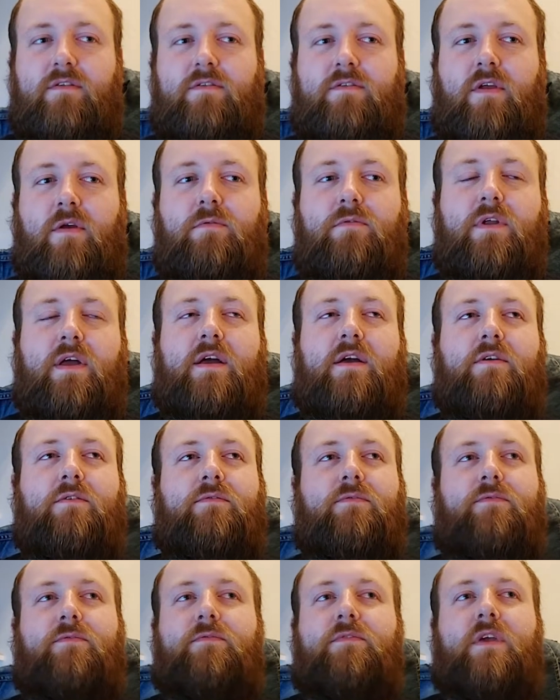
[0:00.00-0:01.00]
Don't
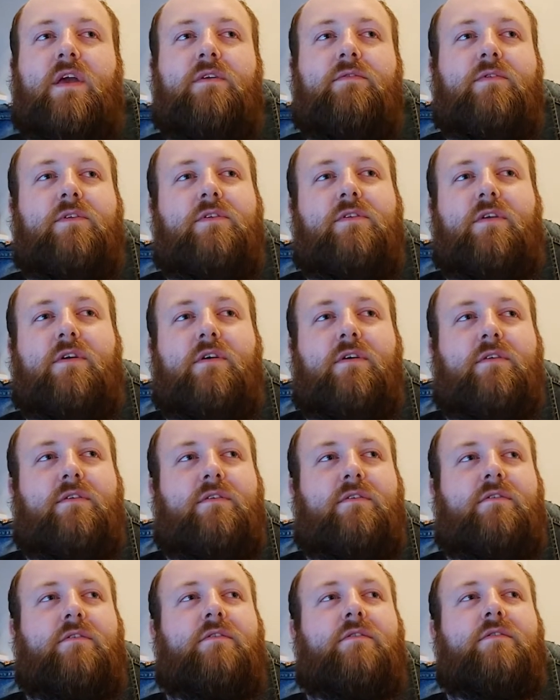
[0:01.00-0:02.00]
have David
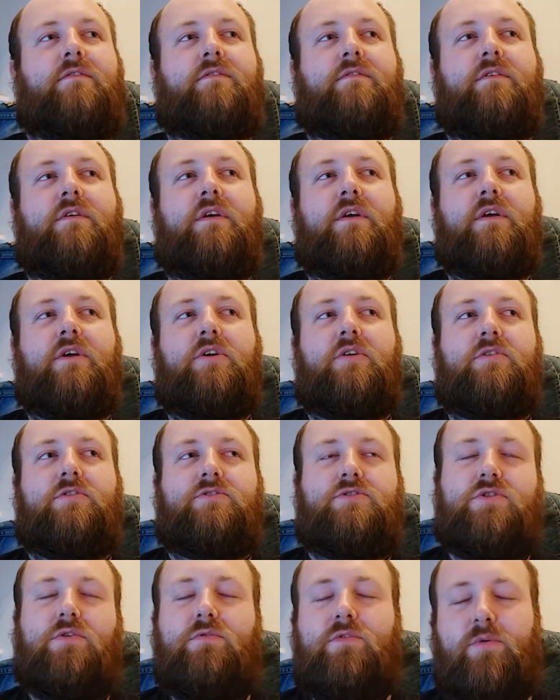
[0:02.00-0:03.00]
Dunn
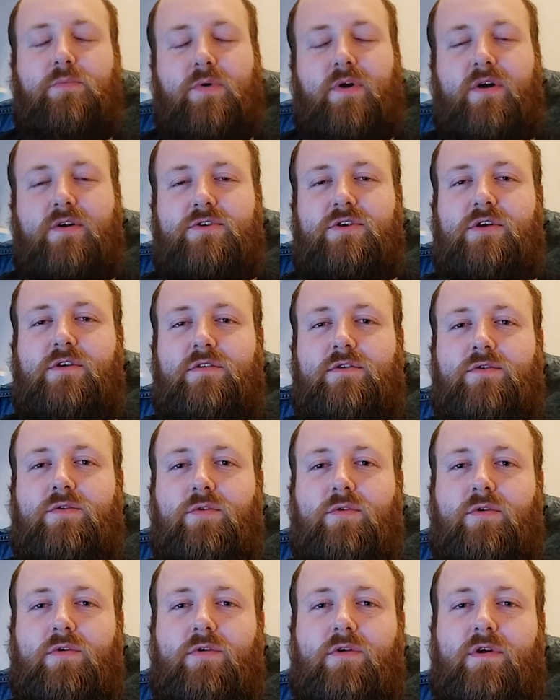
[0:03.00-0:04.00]
shoulder barging a
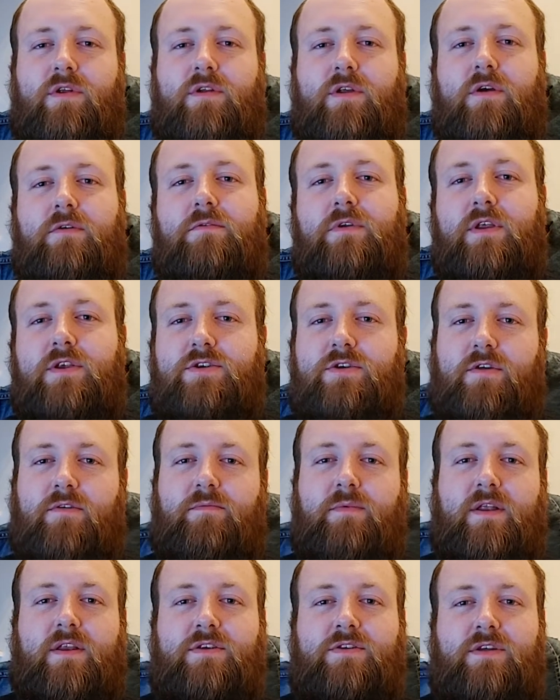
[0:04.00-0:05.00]
door and only just
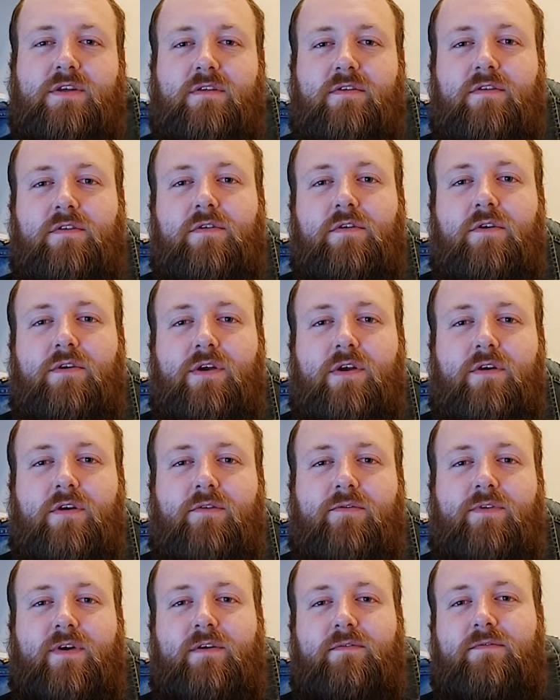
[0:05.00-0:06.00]
managing to knock it
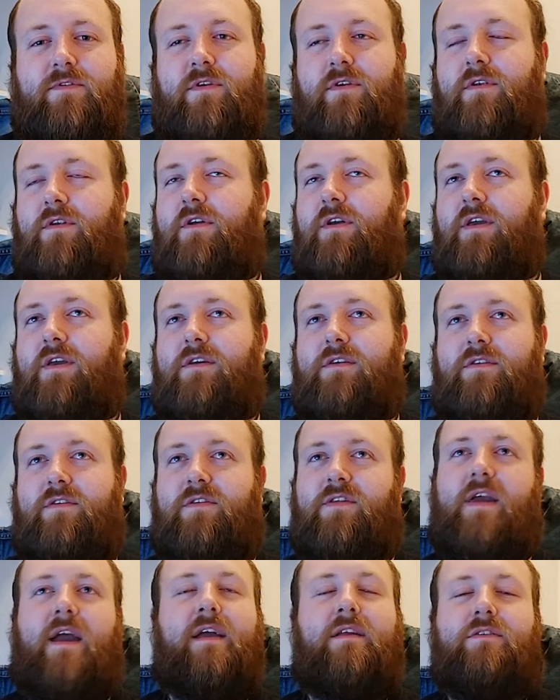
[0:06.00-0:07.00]
off after like
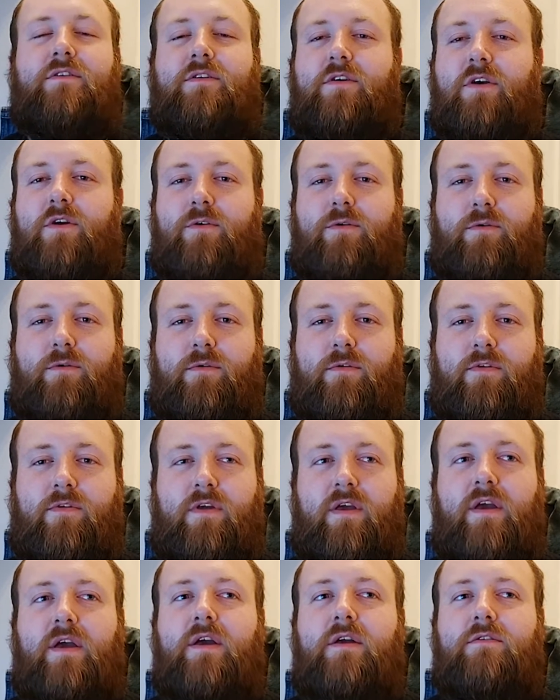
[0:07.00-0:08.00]
10 goes.
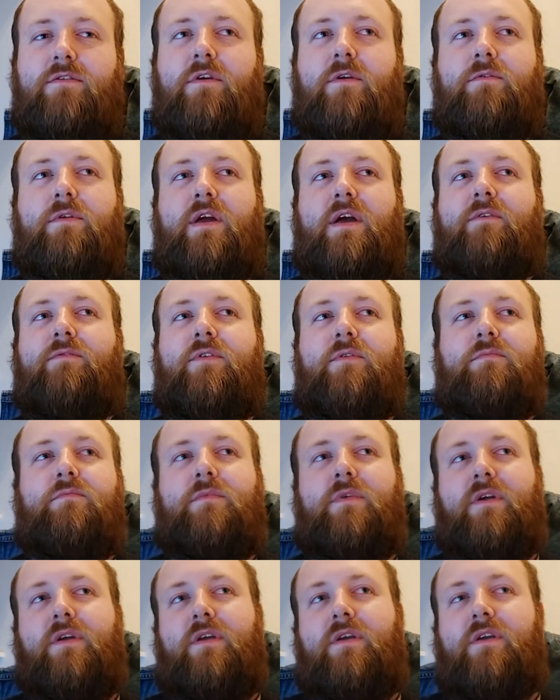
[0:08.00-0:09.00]
Don't have him
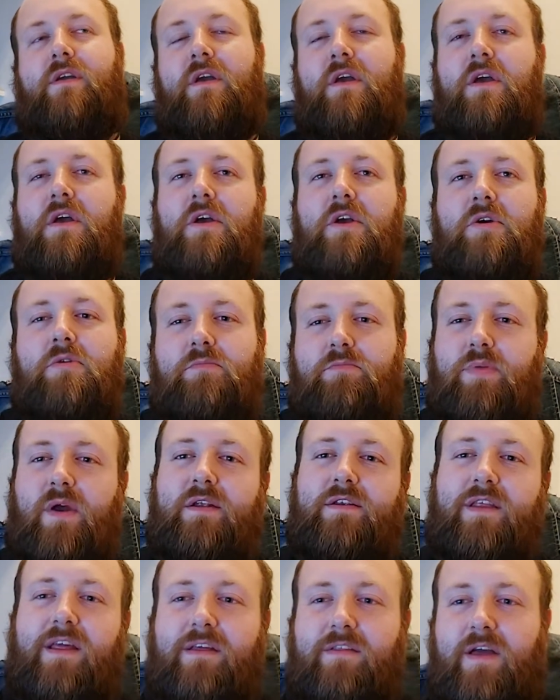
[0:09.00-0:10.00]
like
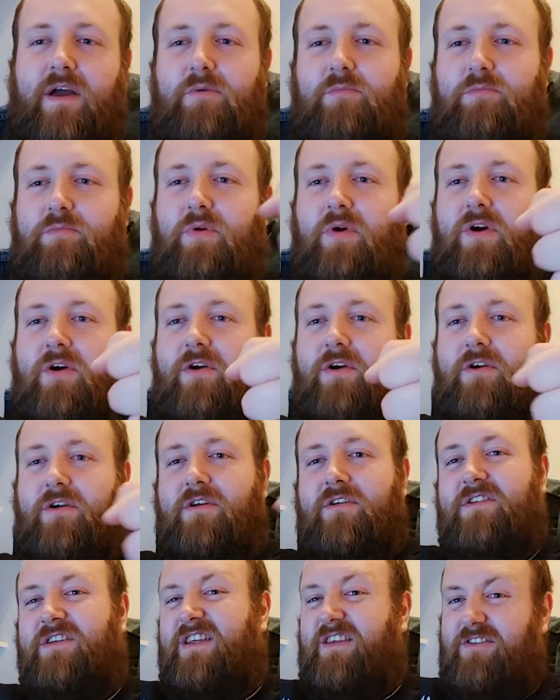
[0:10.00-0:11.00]
bending that bar,
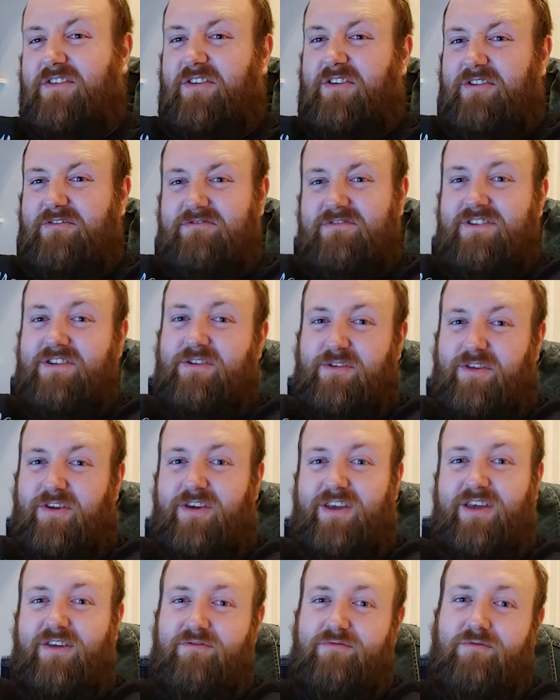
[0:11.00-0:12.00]
and he's like, it looks
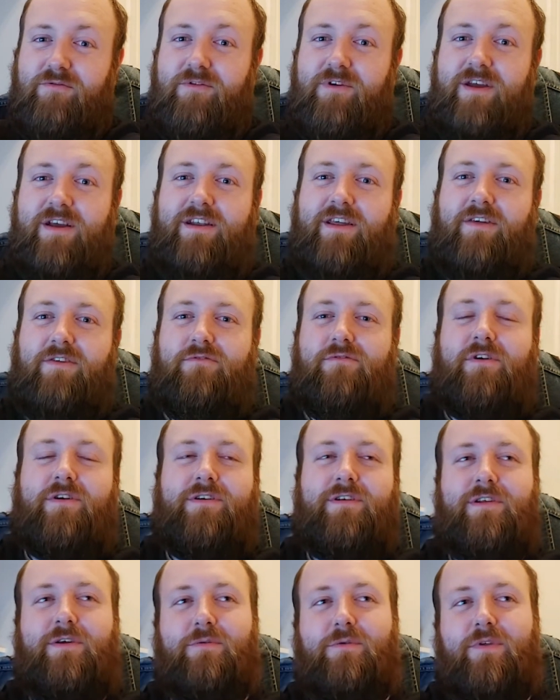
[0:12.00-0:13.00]
like he's really
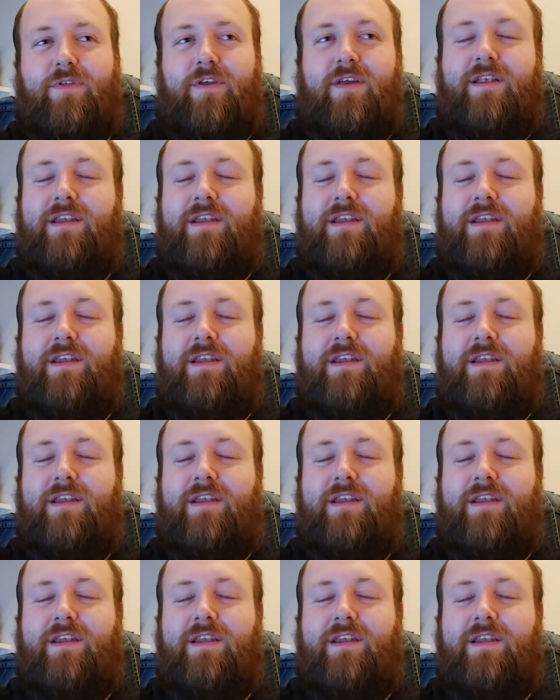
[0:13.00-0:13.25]
struggling with it,